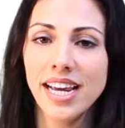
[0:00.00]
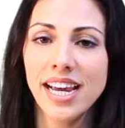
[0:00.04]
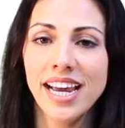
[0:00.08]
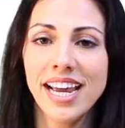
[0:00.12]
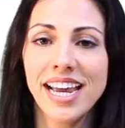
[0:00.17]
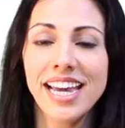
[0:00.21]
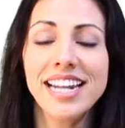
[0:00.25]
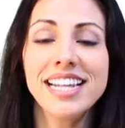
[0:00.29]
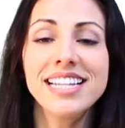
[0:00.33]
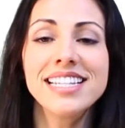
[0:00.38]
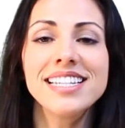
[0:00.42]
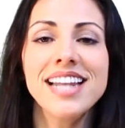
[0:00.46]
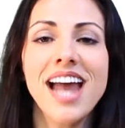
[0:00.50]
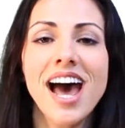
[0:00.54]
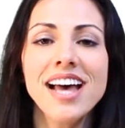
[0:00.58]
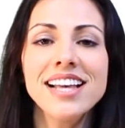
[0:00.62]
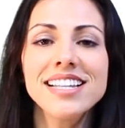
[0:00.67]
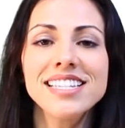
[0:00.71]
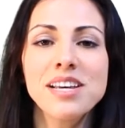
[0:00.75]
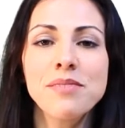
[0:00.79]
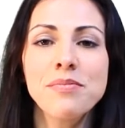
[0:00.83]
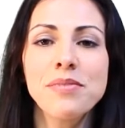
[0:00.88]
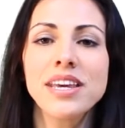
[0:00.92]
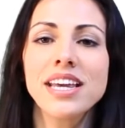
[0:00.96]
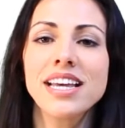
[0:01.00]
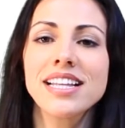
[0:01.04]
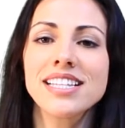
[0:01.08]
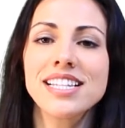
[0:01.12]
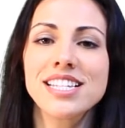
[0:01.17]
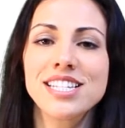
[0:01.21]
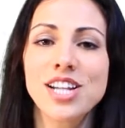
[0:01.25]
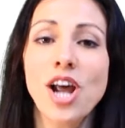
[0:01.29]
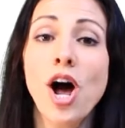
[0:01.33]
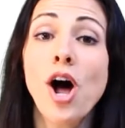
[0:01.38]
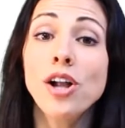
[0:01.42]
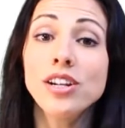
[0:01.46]
It is not something
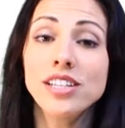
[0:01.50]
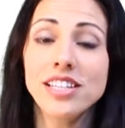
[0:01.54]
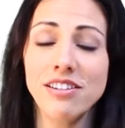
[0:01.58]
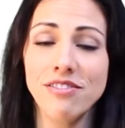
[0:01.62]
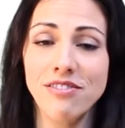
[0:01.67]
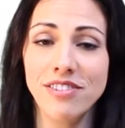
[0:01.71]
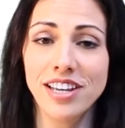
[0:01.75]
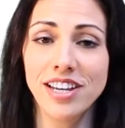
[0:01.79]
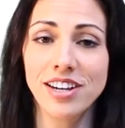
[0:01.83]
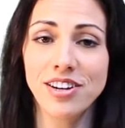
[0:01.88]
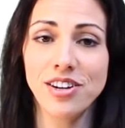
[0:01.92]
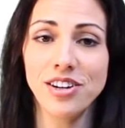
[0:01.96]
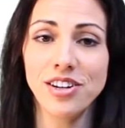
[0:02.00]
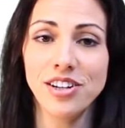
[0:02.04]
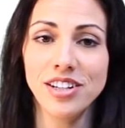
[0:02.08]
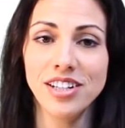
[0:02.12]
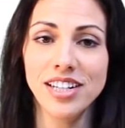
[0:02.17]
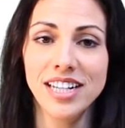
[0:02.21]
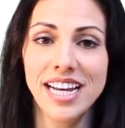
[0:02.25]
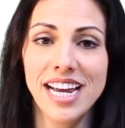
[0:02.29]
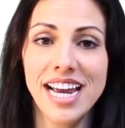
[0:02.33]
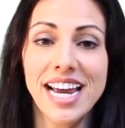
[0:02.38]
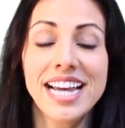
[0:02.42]
installed in a vehicle.